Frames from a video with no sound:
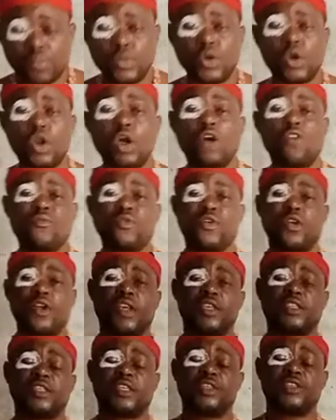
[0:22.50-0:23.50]
beloved
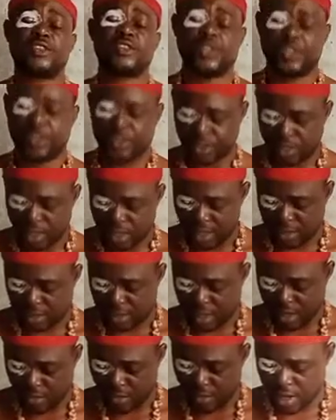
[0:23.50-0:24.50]
brothers and sisters
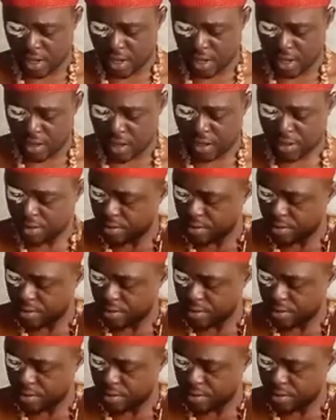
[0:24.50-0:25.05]
out there.